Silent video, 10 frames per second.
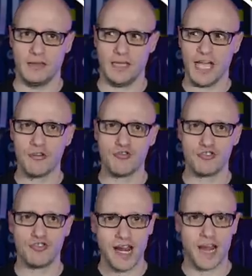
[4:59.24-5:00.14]
How
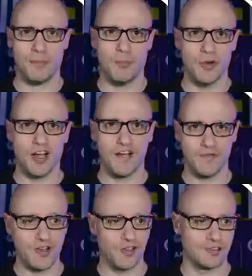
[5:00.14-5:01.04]
crap would I have
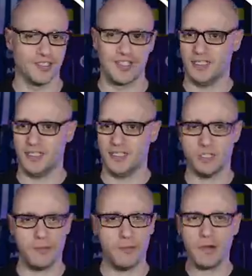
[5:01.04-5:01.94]
looked? Like,
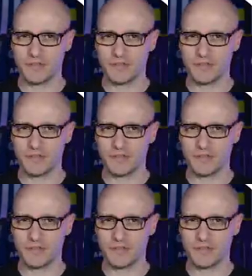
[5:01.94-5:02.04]
we won the